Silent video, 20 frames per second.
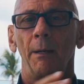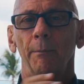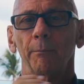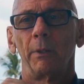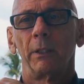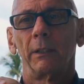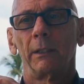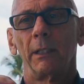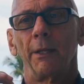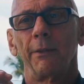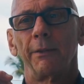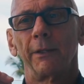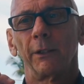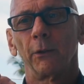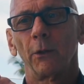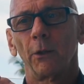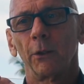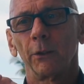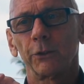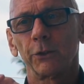But there
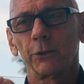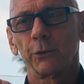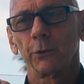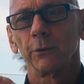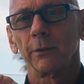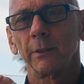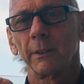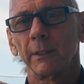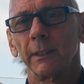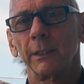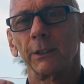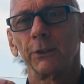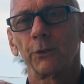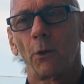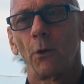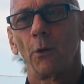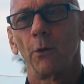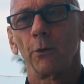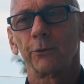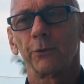are certain things
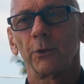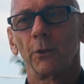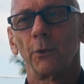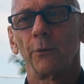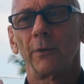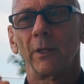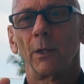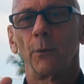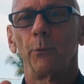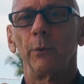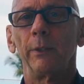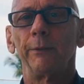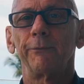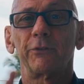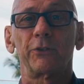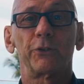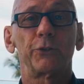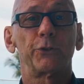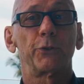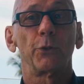also that we've
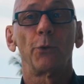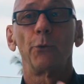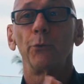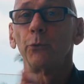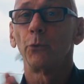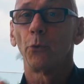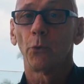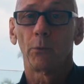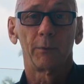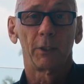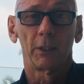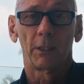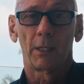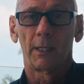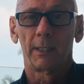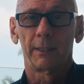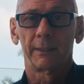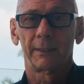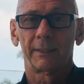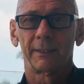so
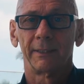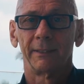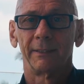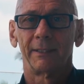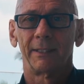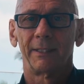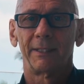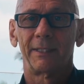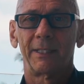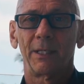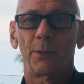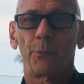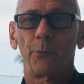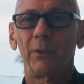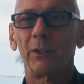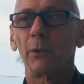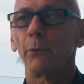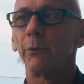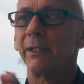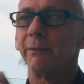normalized that
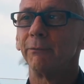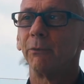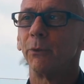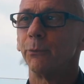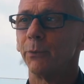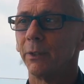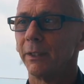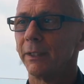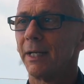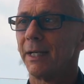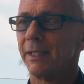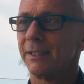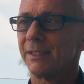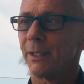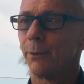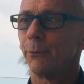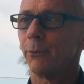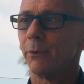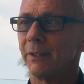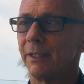we don't even realize
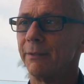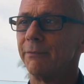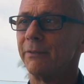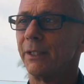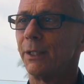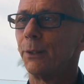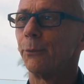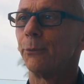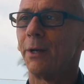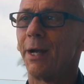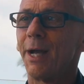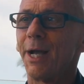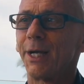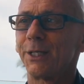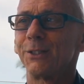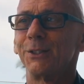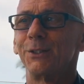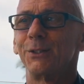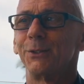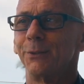that we're living in
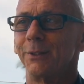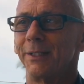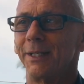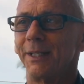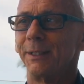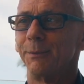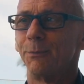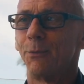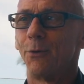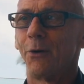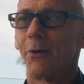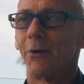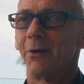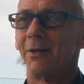reaction to it anymore.